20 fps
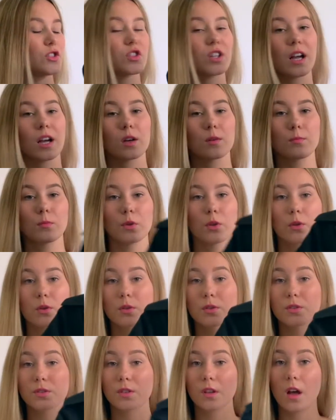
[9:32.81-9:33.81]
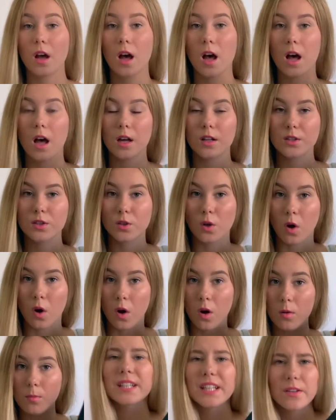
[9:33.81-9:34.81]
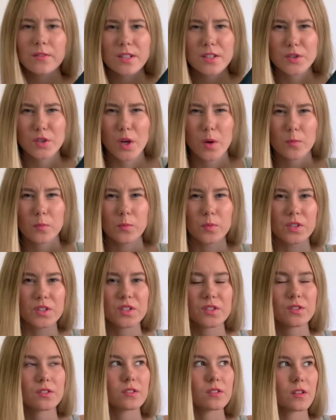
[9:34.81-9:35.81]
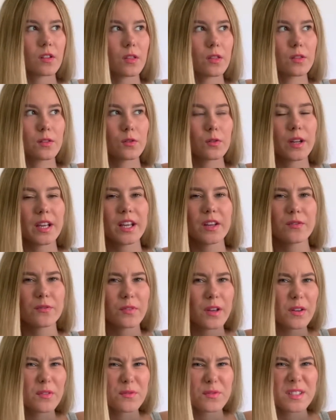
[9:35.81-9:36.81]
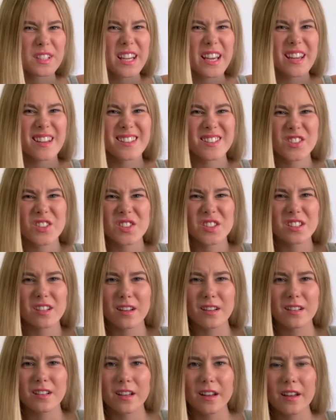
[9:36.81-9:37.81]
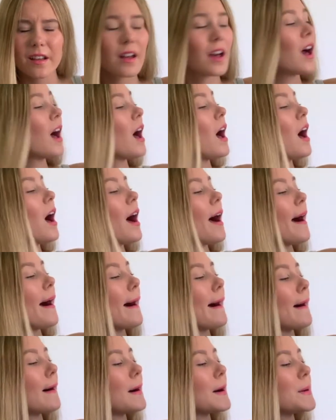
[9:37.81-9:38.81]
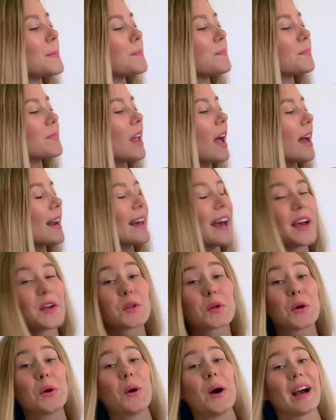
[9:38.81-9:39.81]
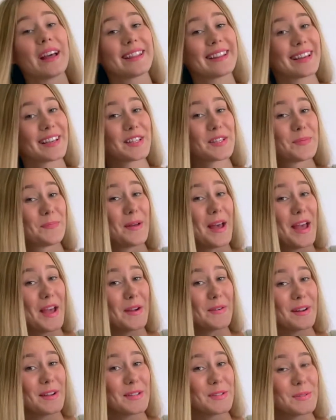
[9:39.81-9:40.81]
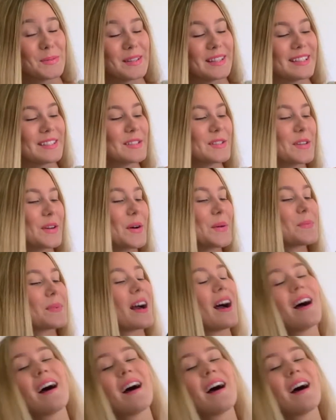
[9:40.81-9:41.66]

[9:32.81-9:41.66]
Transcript: Jacquemus top. I believe this top was $350, just under. And I had quite the experience with this top.